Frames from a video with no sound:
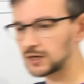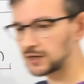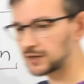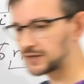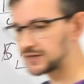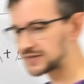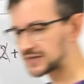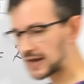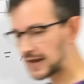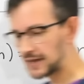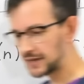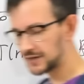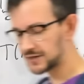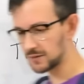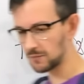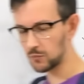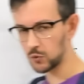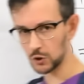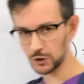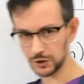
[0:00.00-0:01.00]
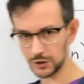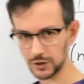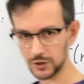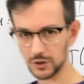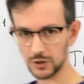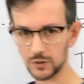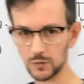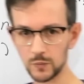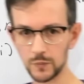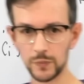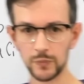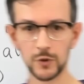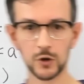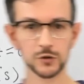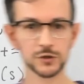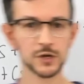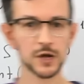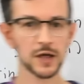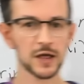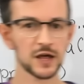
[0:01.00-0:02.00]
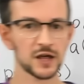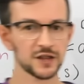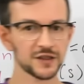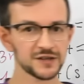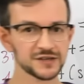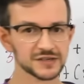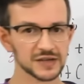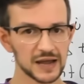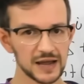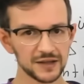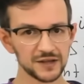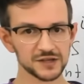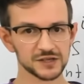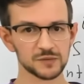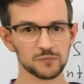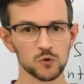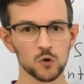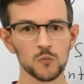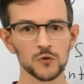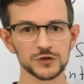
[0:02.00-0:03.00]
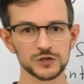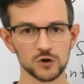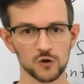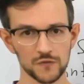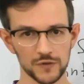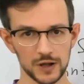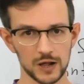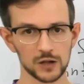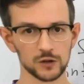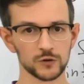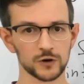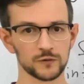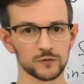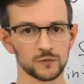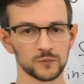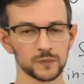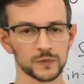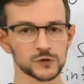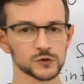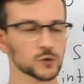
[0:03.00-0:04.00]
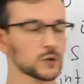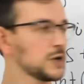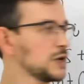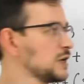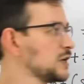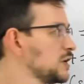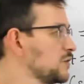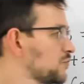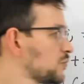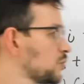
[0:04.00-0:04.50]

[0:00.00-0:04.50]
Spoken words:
is important because this n is a property of algorithm. So if